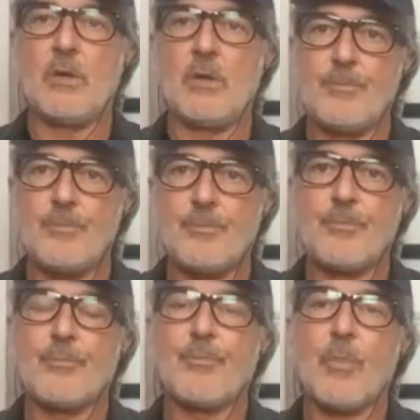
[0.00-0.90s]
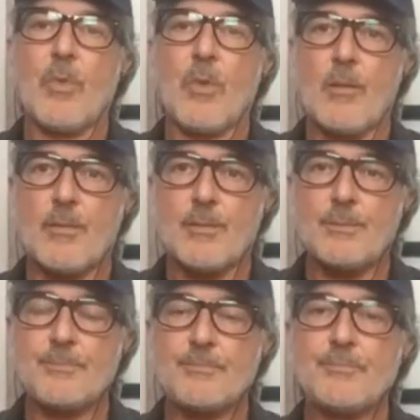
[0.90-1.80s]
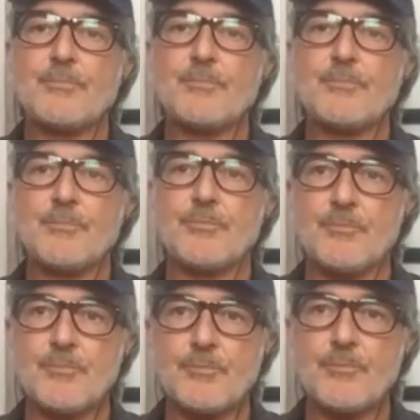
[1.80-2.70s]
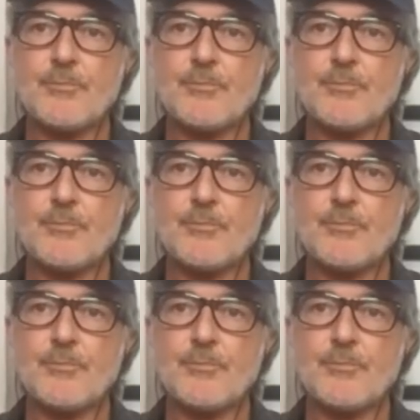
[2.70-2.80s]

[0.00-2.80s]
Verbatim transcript: if you tell the story through the